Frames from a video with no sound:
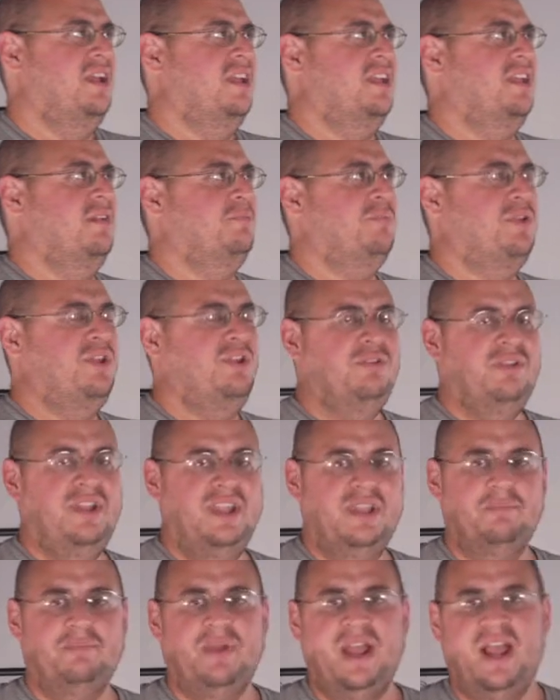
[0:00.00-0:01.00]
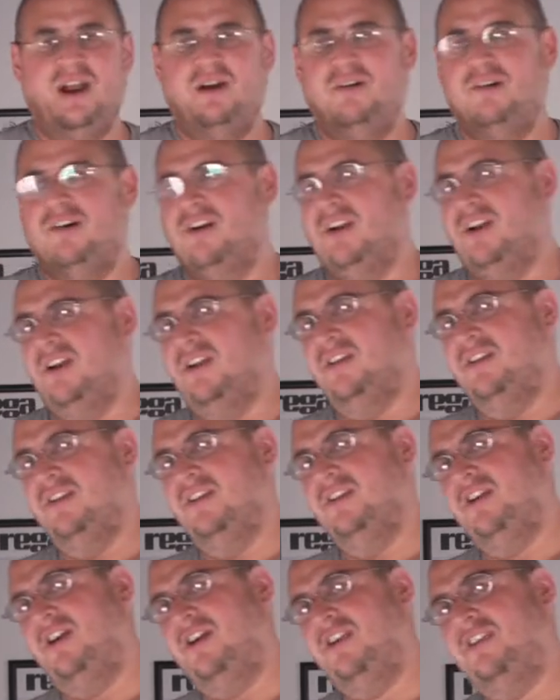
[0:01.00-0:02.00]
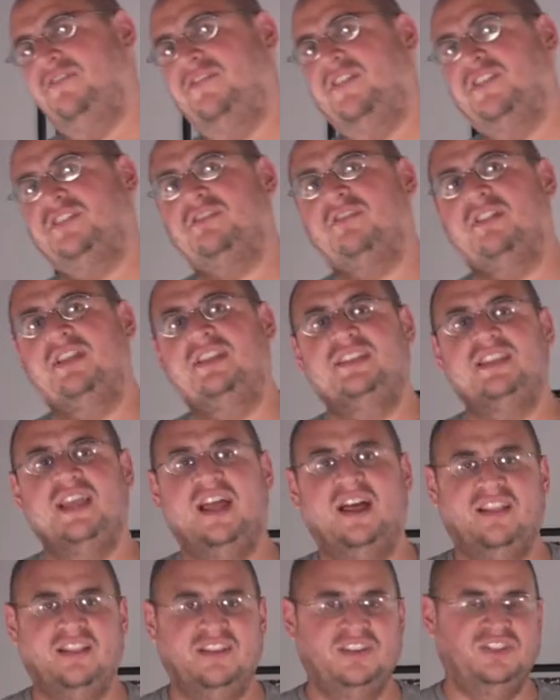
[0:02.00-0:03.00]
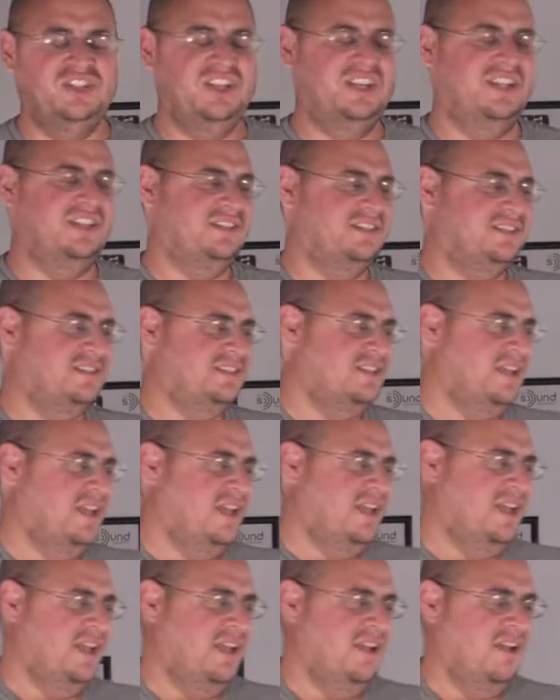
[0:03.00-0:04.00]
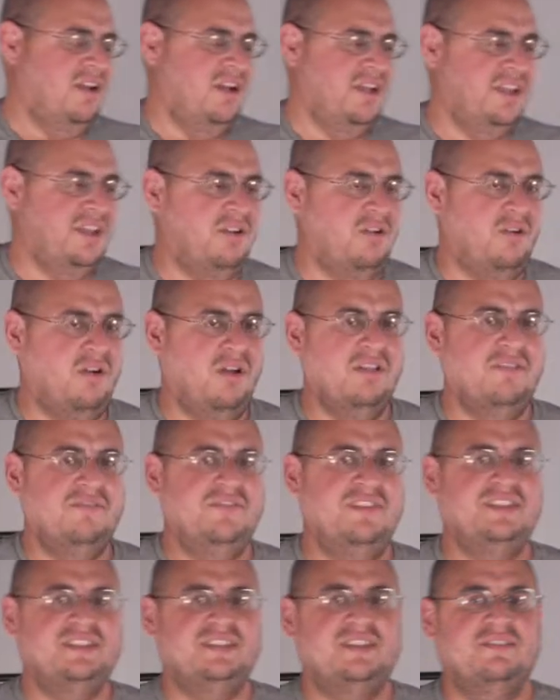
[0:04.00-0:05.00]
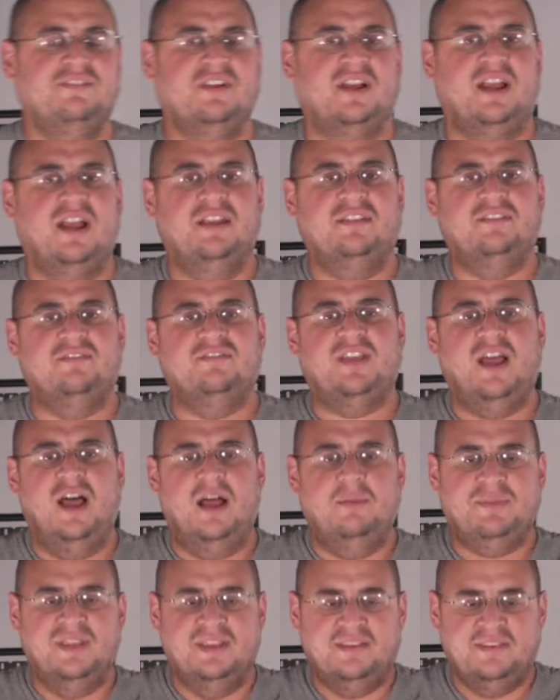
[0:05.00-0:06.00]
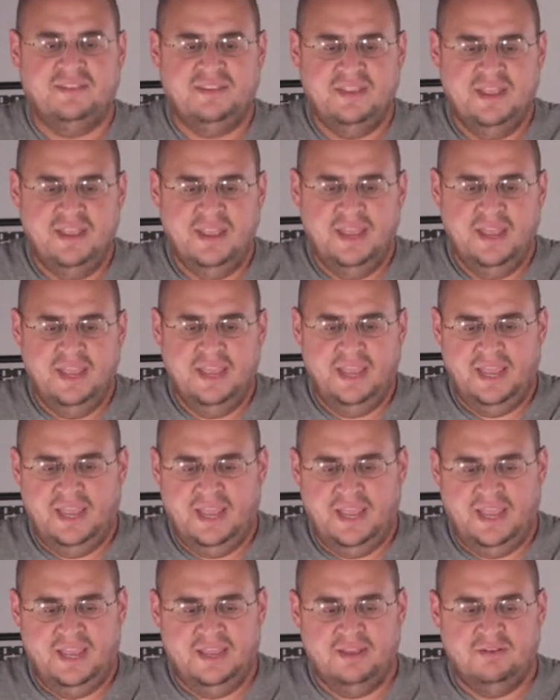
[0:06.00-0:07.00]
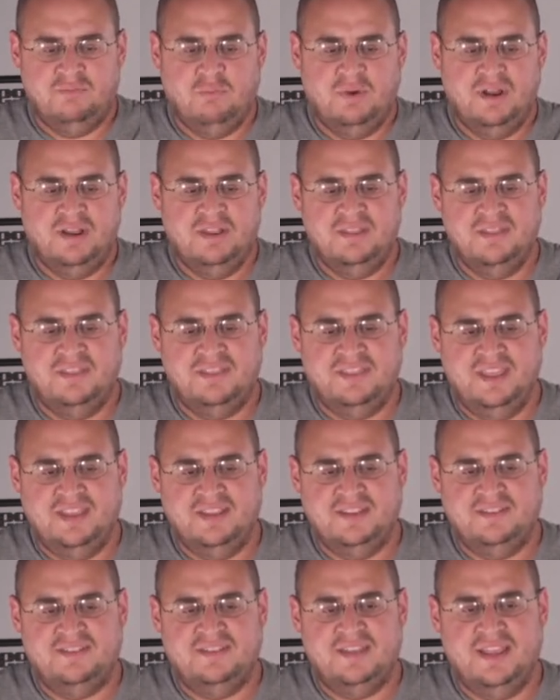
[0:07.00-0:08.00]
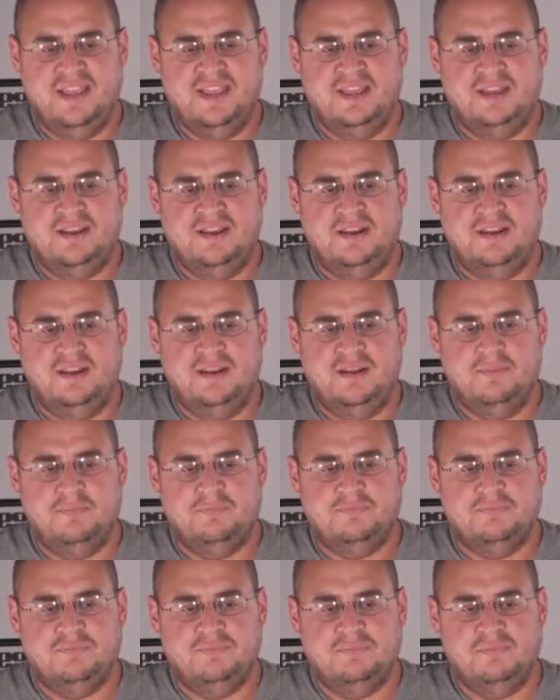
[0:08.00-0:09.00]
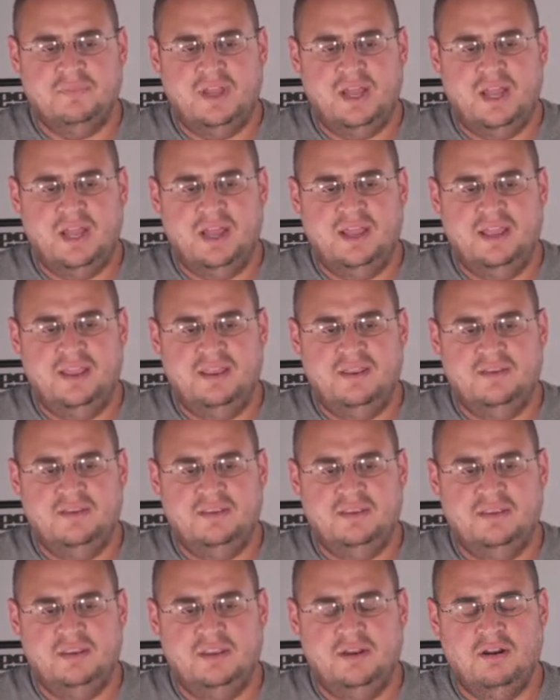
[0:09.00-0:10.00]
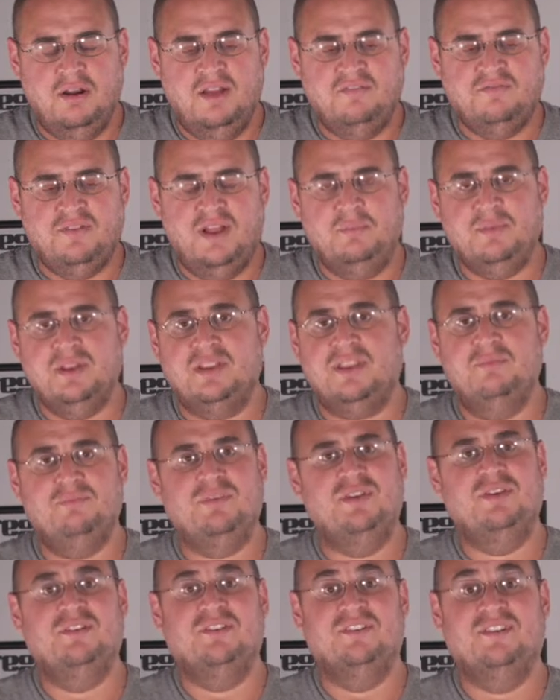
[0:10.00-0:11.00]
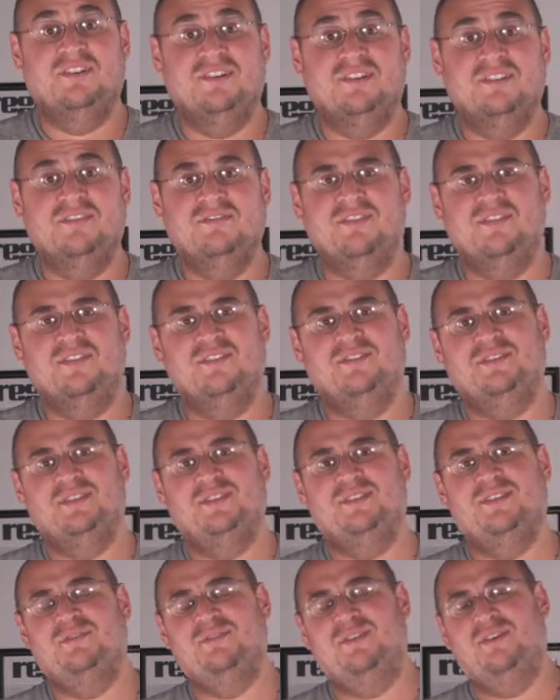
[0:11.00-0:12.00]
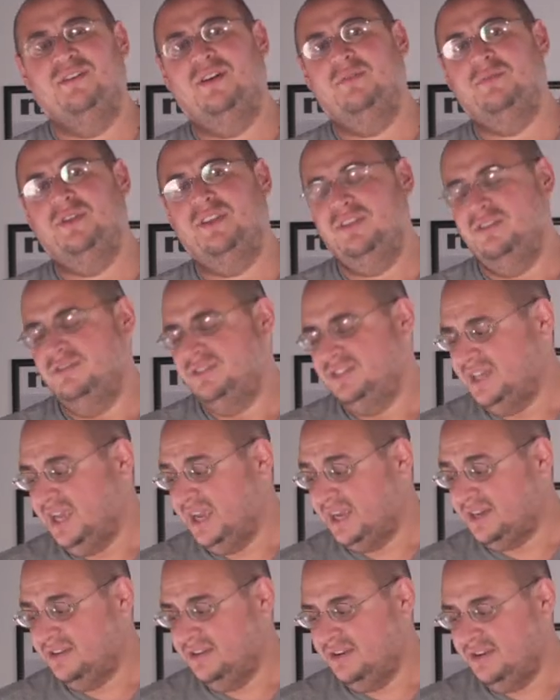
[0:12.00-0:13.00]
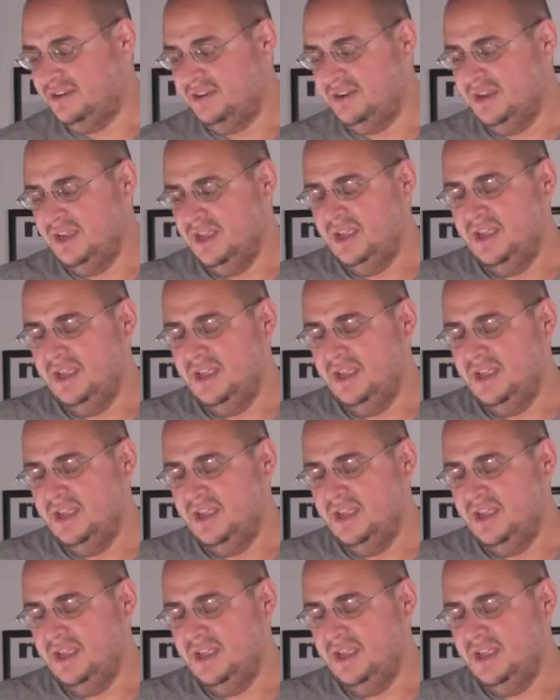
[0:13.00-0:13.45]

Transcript: computing power, artificial intelligence, all of these different kinds of topics. And one of the things that I'm a computer nerd. For those that don't know, I'm a huge tech nerd.